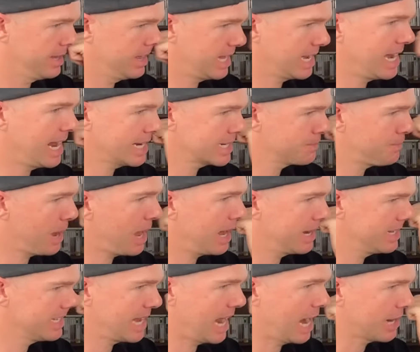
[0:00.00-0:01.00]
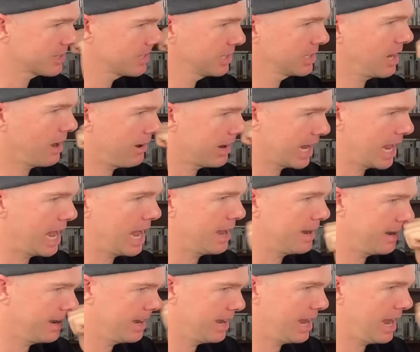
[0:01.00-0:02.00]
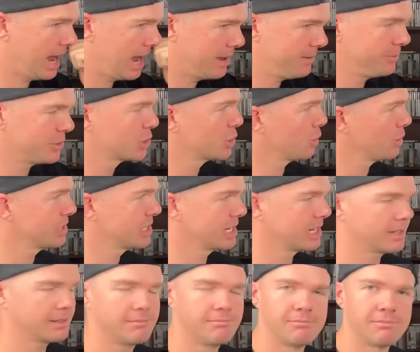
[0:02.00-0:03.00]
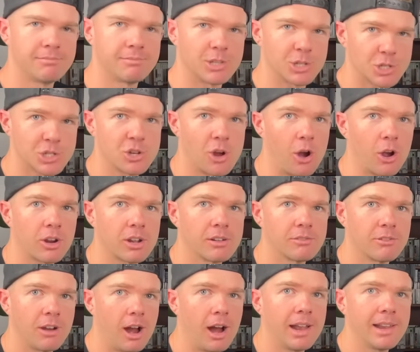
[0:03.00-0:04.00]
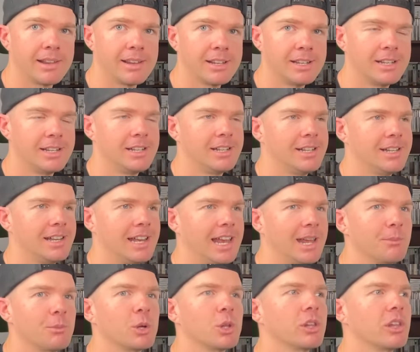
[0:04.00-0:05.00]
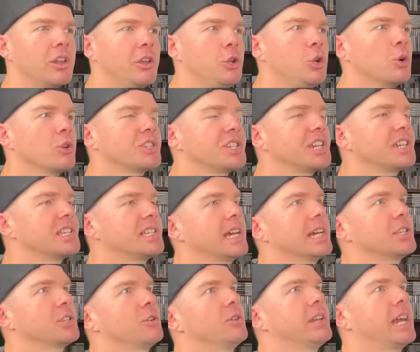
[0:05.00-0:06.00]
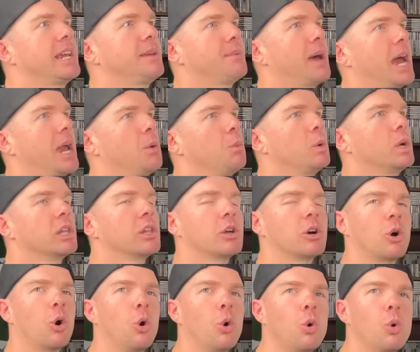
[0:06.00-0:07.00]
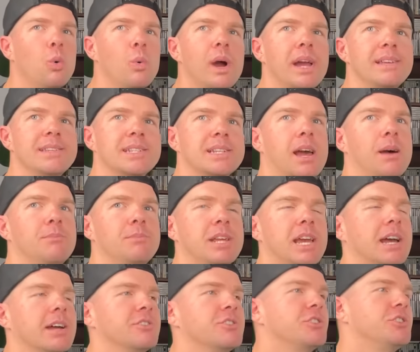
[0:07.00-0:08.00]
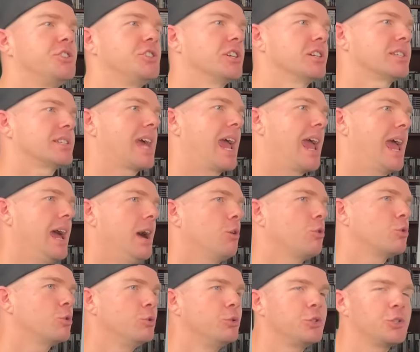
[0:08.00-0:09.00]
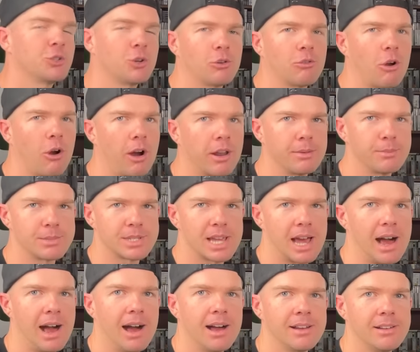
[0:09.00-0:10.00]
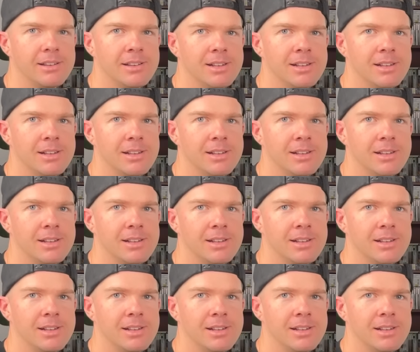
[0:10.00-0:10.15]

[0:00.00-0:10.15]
next part is actually going out and sourcing the stock, right? Your success on eBay will always come down to just how good your items are.